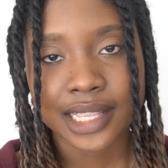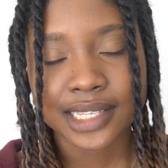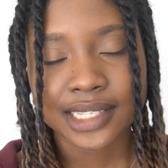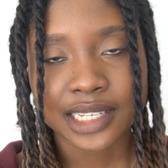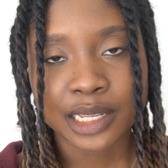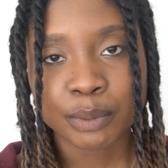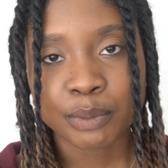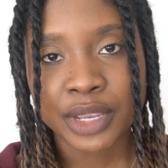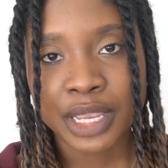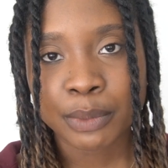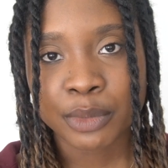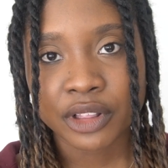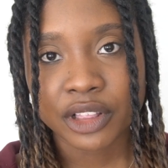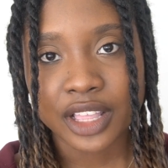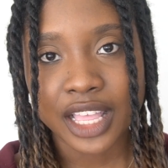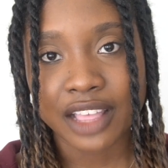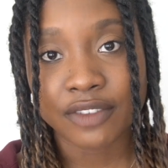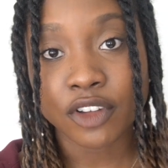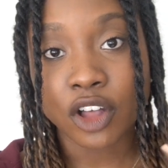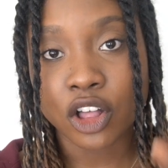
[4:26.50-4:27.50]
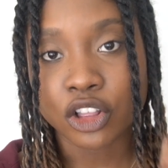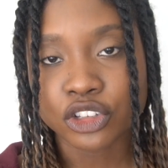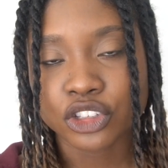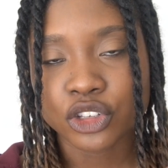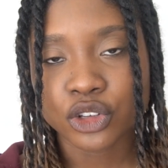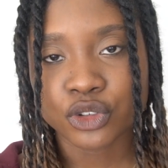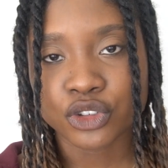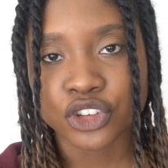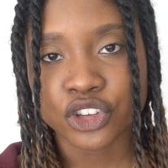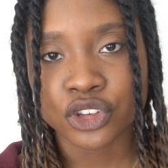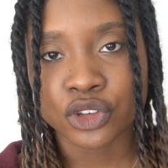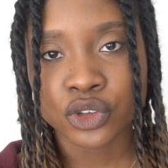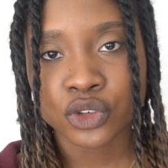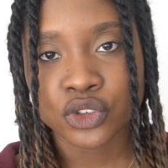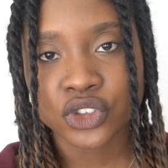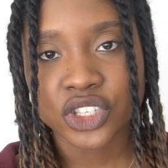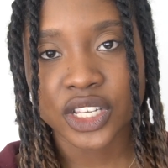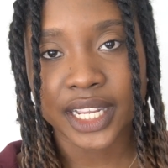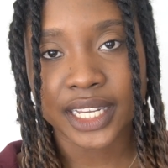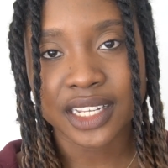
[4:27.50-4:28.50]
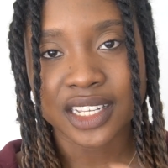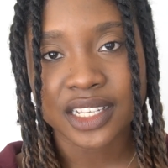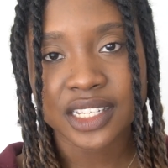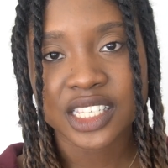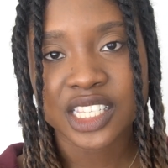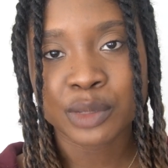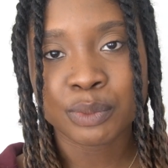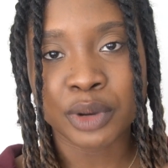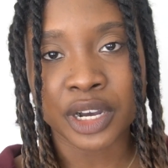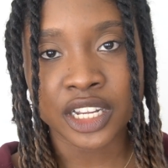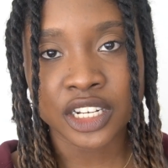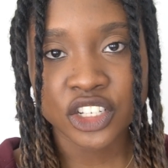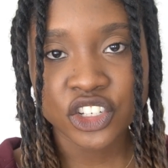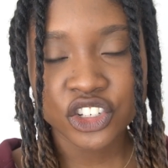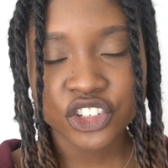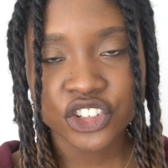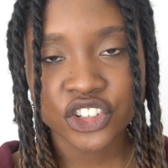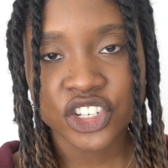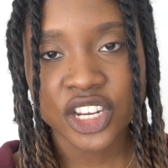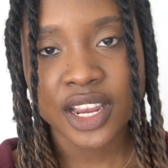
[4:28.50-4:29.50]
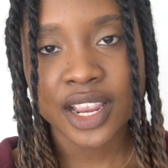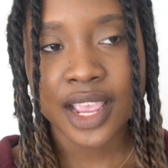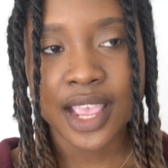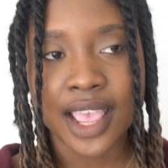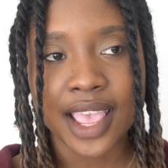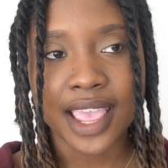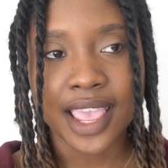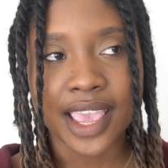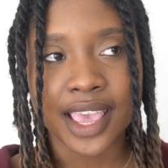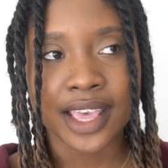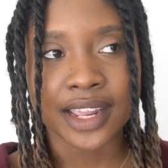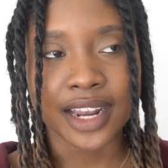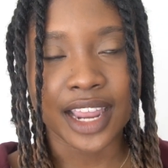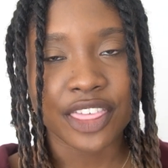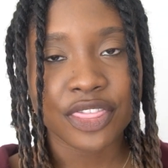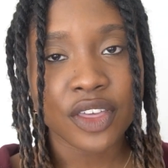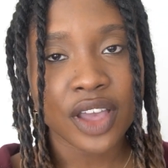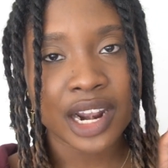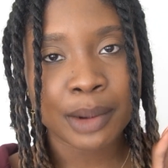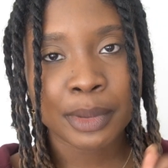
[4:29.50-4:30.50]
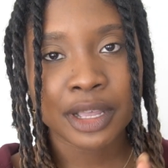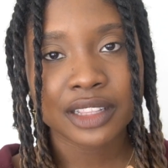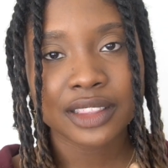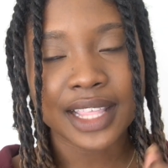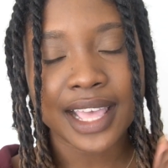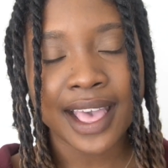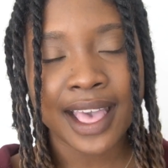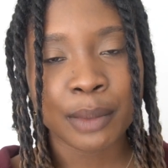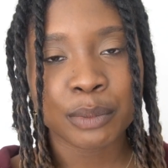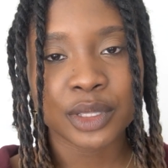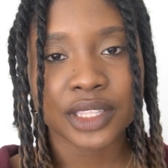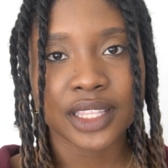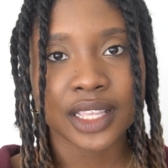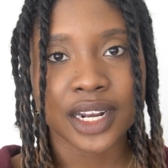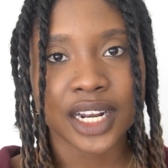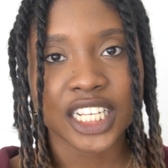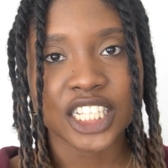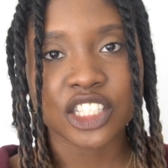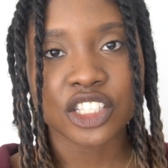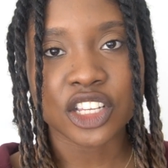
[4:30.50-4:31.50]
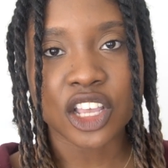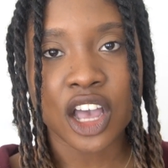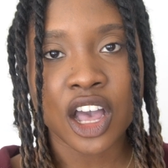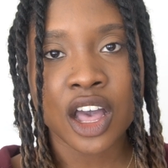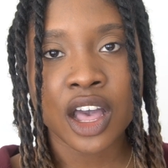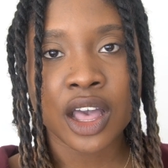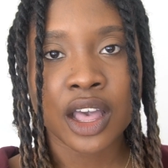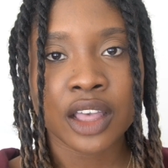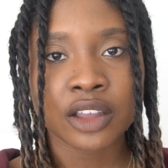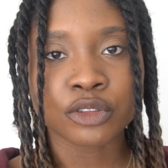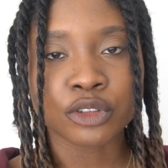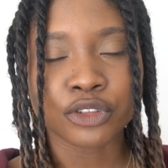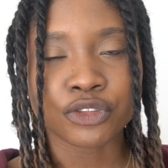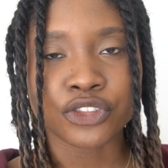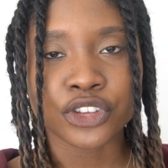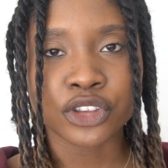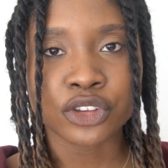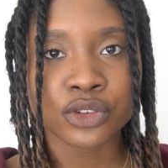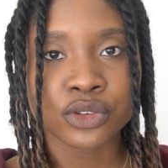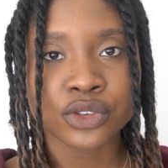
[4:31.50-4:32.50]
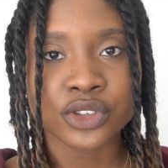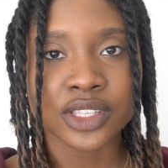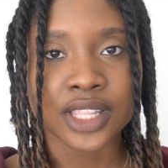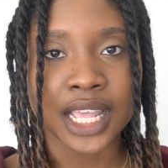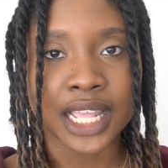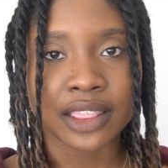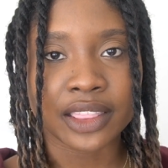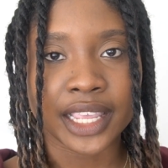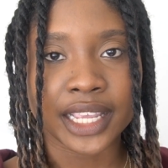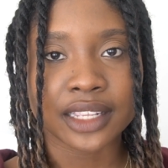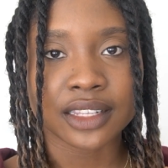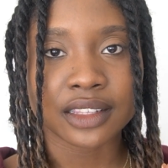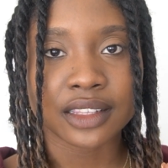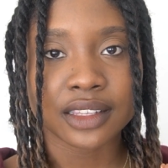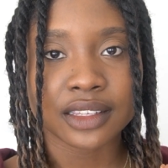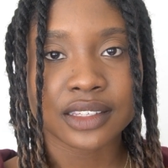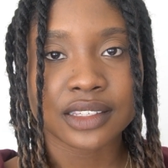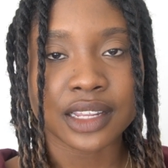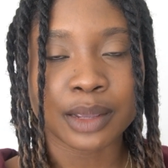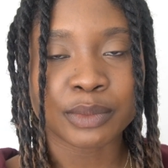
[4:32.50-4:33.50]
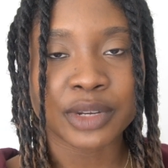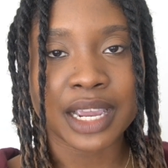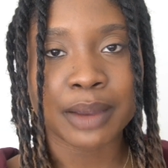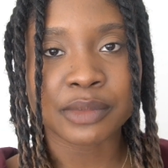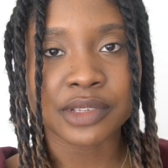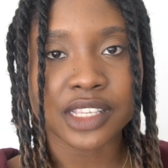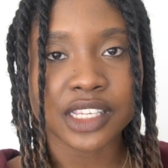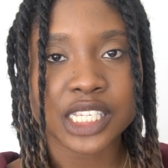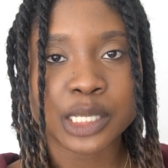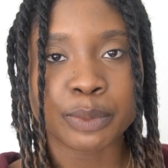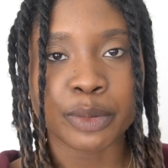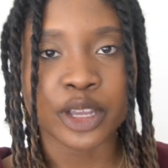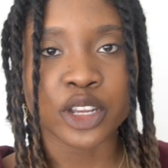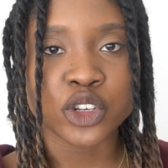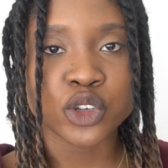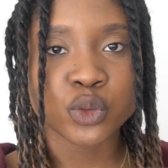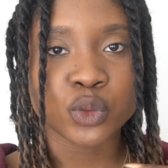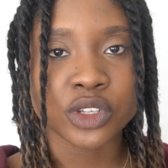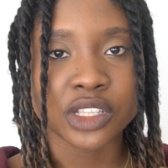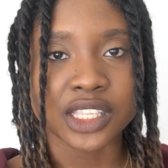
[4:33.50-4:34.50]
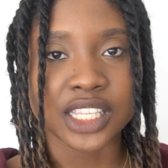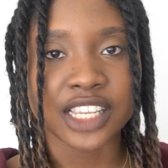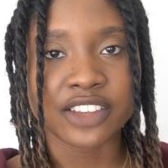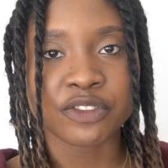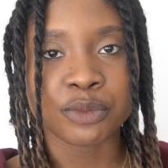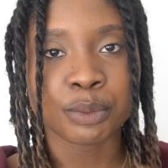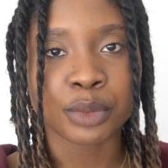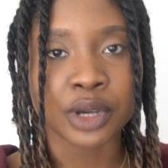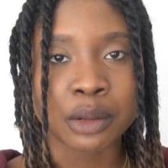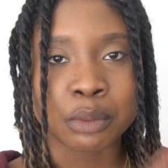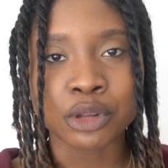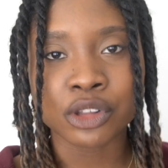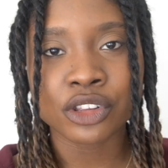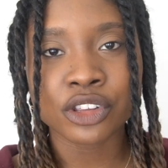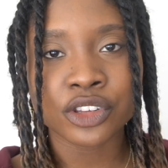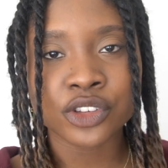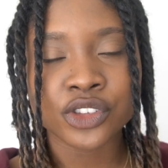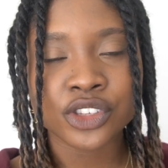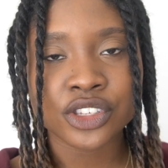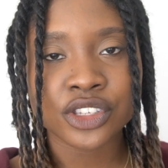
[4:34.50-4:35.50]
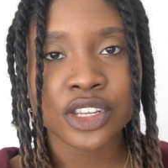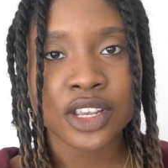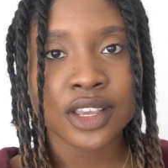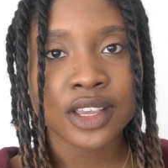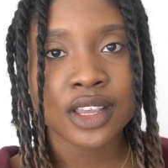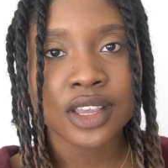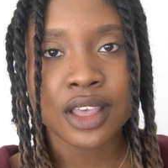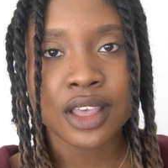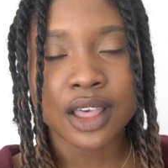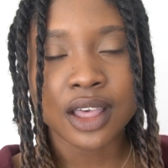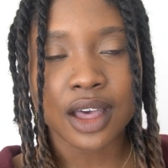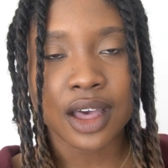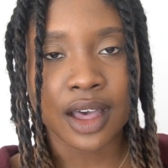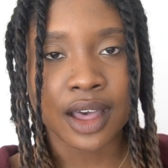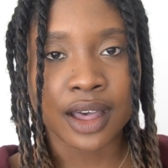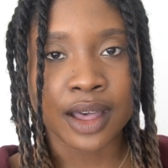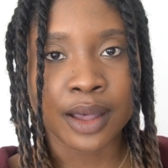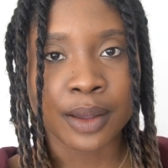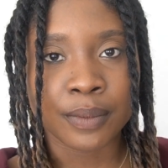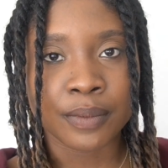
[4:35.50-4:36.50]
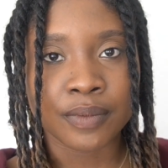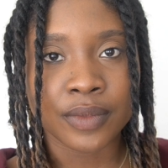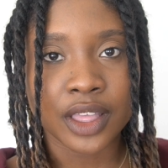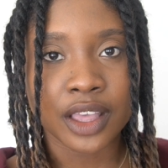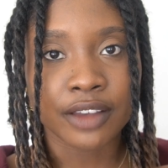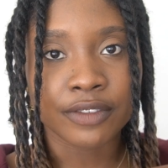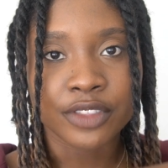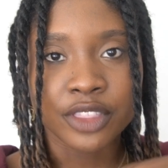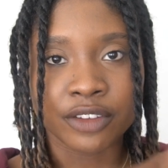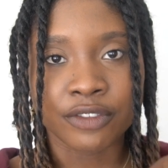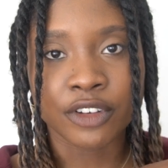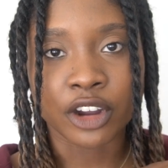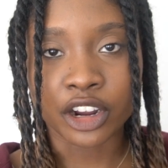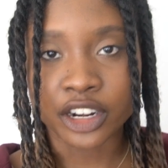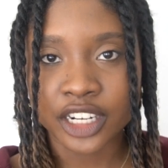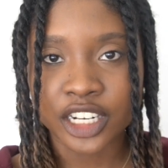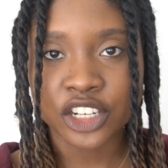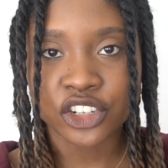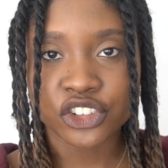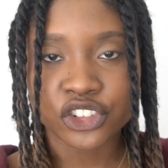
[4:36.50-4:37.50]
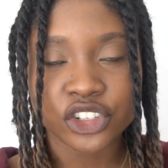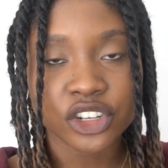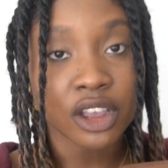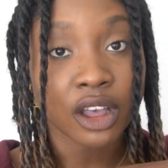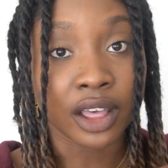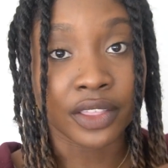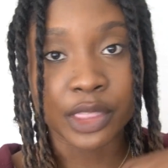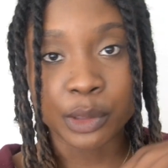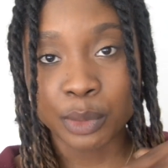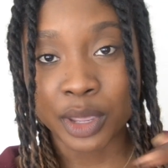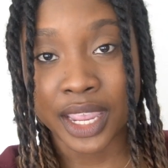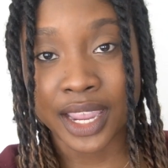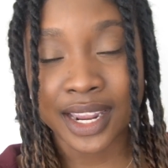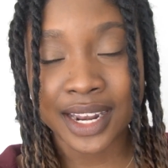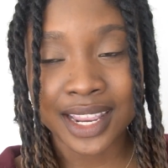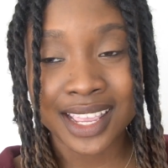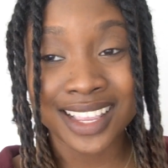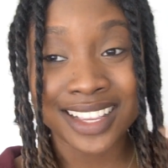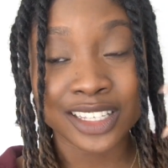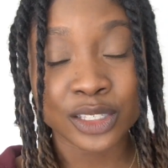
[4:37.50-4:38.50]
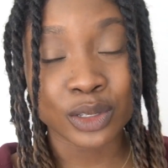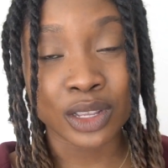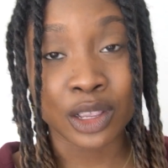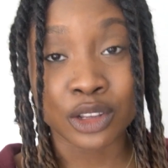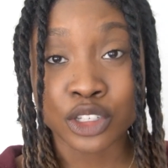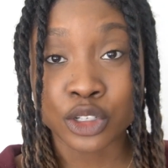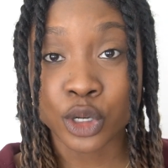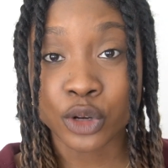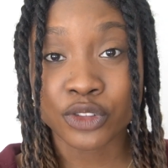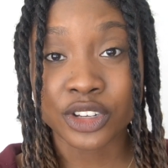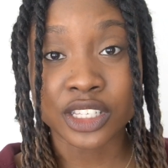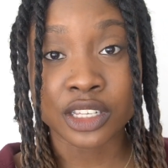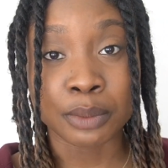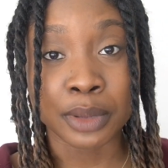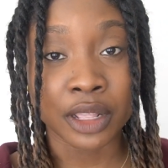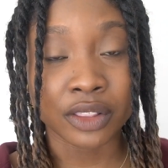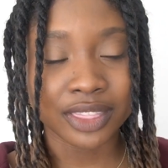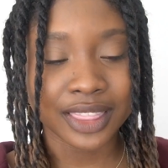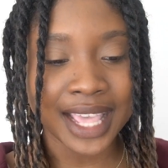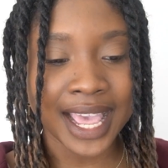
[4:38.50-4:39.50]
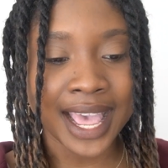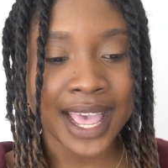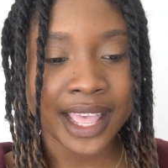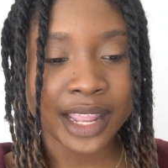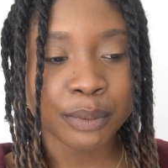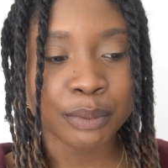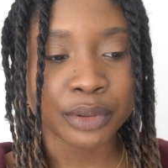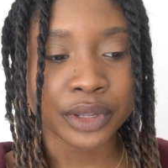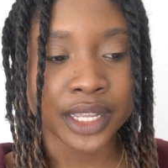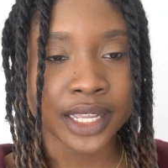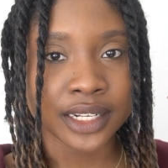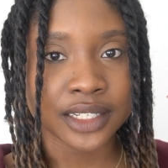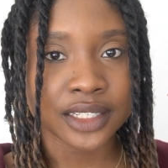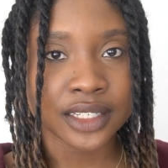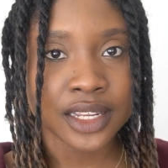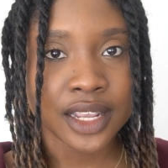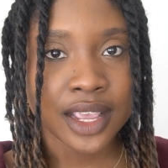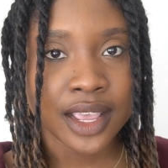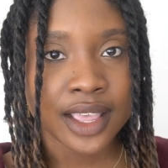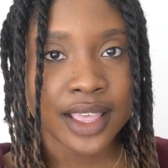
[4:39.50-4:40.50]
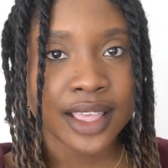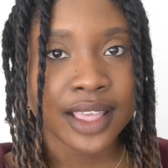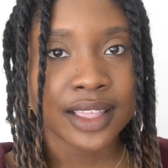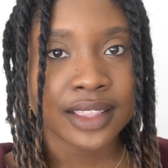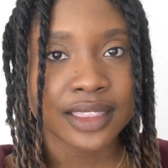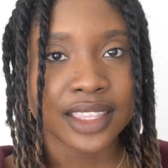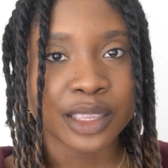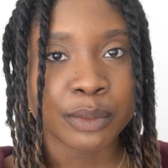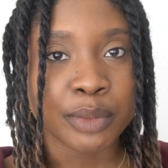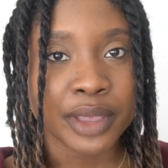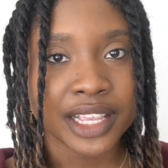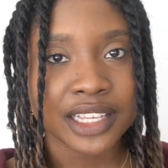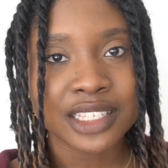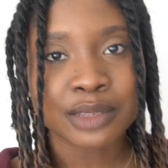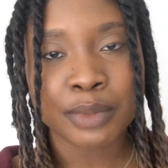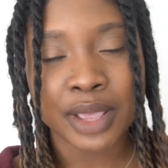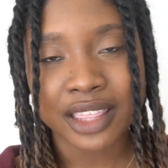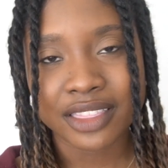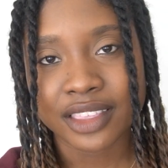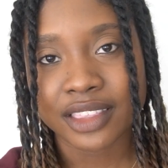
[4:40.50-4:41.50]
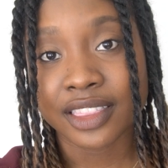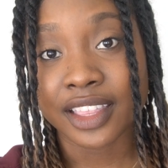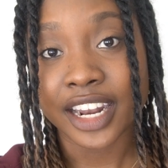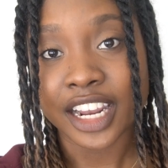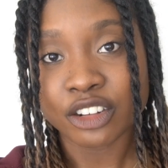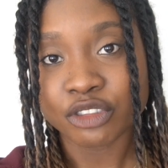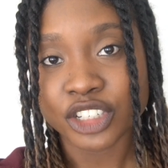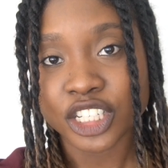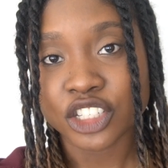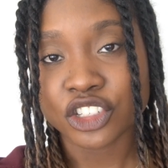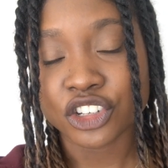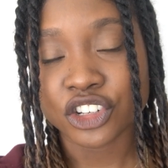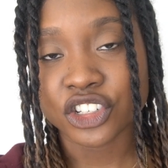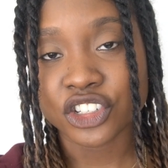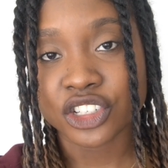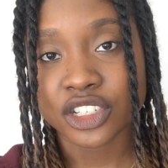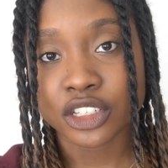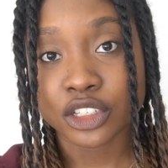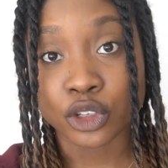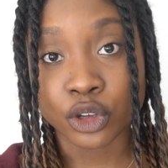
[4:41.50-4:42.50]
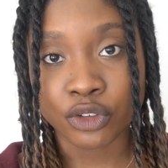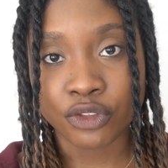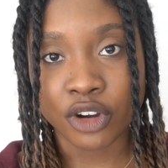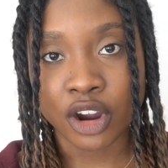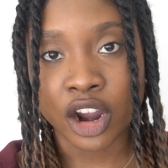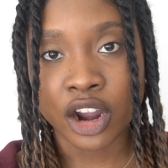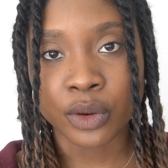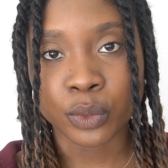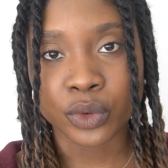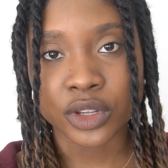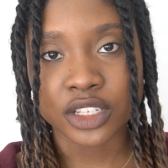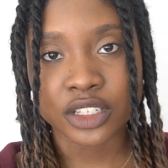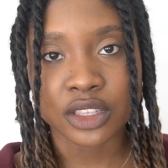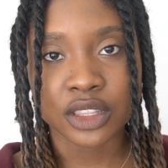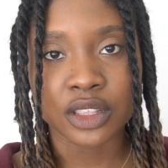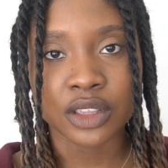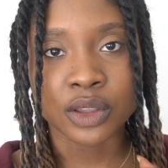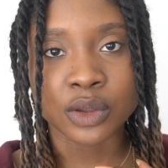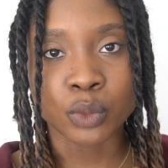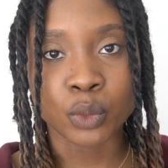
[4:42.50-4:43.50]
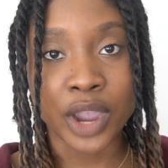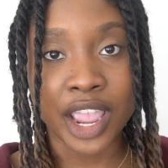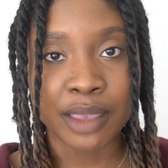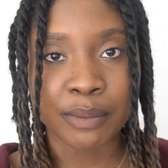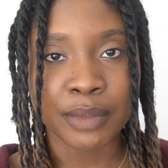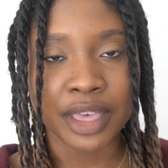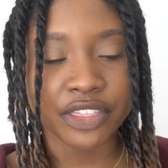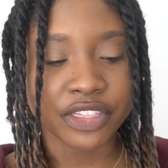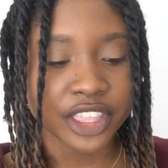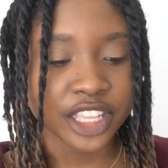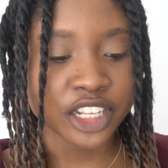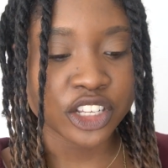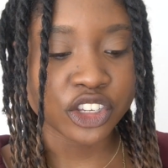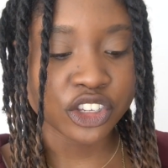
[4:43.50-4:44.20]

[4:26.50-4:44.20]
Some people have also used like a sponge, and I thought about that, but then I saw reviews that like sometimes the sponge will leave bubbles of the varnish on the painting, so I was nervous about that. But the best method that I researched so far was the wipe method.